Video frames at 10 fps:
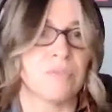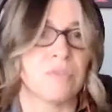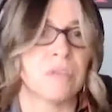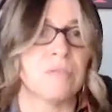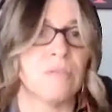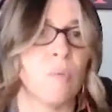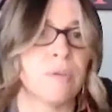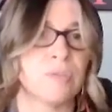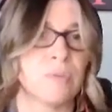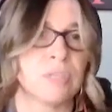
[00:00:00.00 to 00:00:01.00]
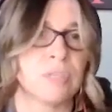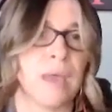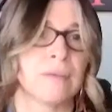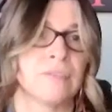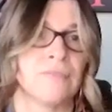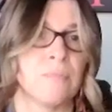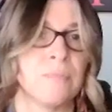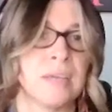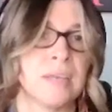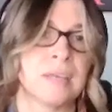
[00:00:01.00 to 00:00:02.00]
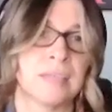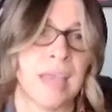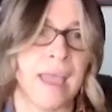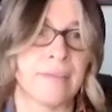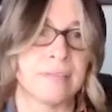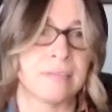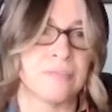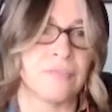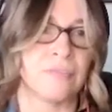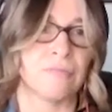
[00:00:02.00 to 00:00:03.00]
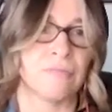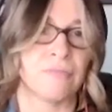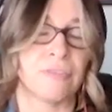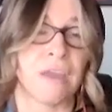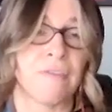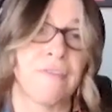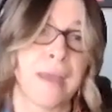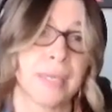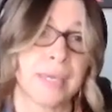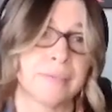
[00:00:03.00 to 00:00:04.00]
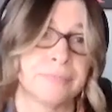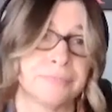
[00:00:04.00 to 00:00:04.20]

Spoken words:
so they know what to expect from beginning to end for their family.